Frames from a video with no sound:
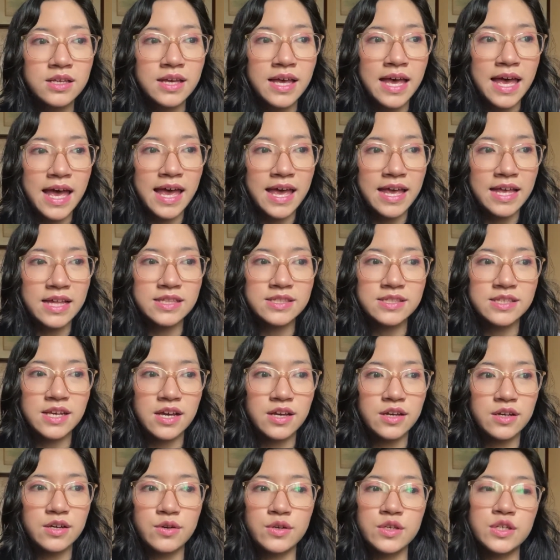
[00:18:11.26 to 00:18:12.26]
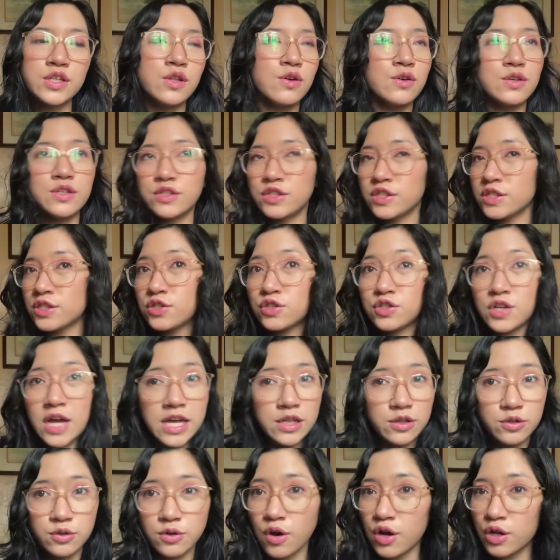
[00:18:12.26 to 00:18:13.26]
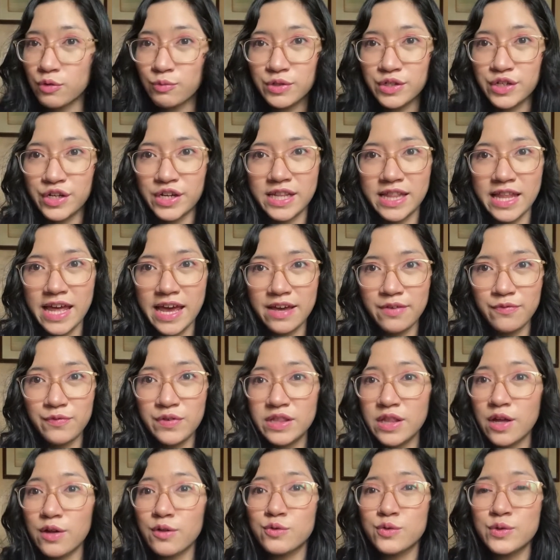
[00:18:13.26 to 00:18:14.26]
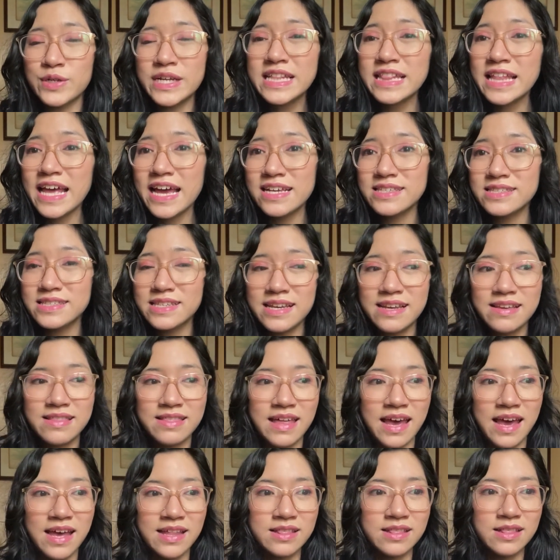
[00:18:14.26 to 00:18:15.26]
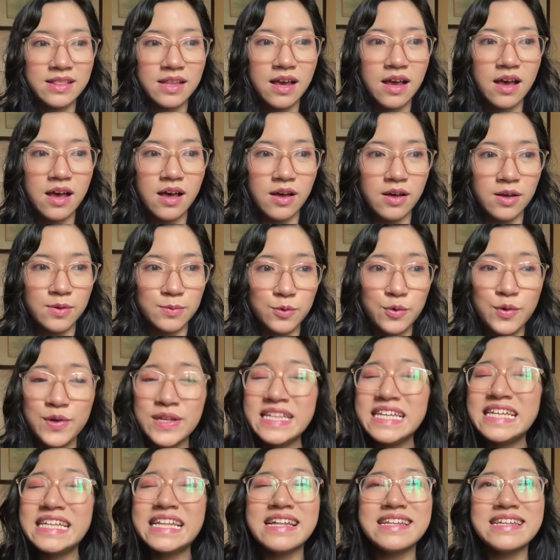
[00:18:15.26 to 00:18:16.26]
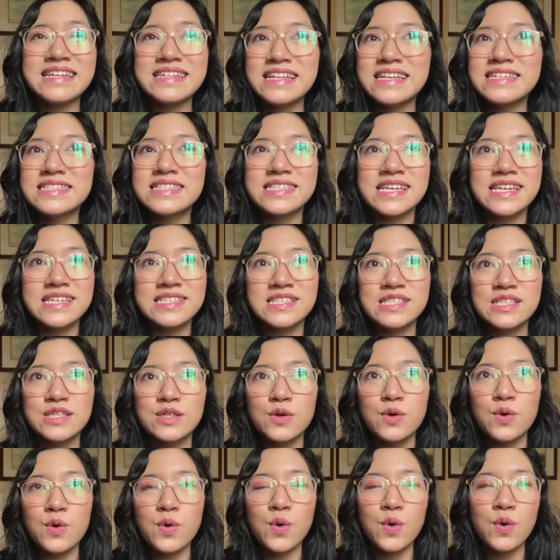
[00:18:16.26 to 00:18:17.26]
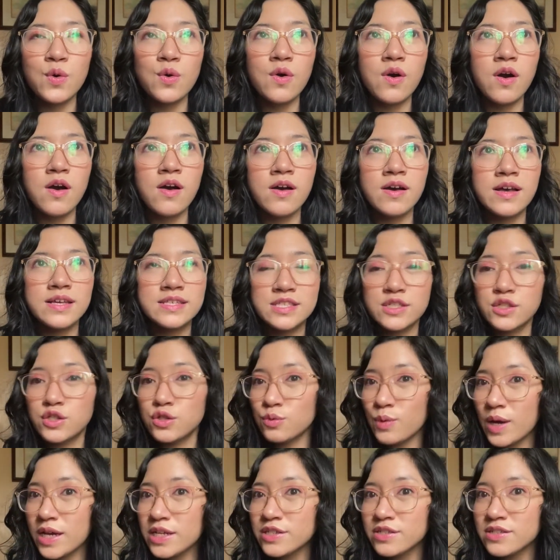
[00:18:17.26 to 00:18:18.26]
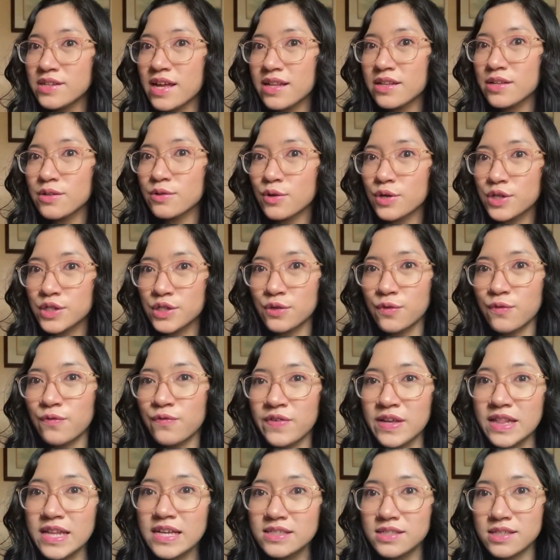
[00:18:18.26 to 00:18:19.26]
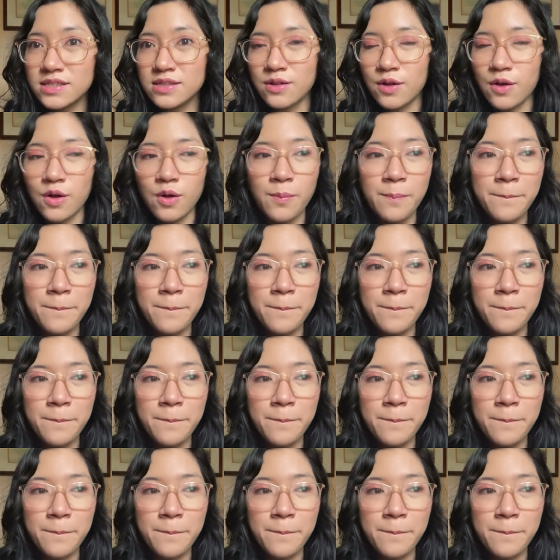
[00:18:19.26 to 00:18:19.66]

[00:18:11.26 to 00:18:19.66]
And, you just try to go on with your life without realizing that kung hindi natin assess yung situation natin or yung feelings na to,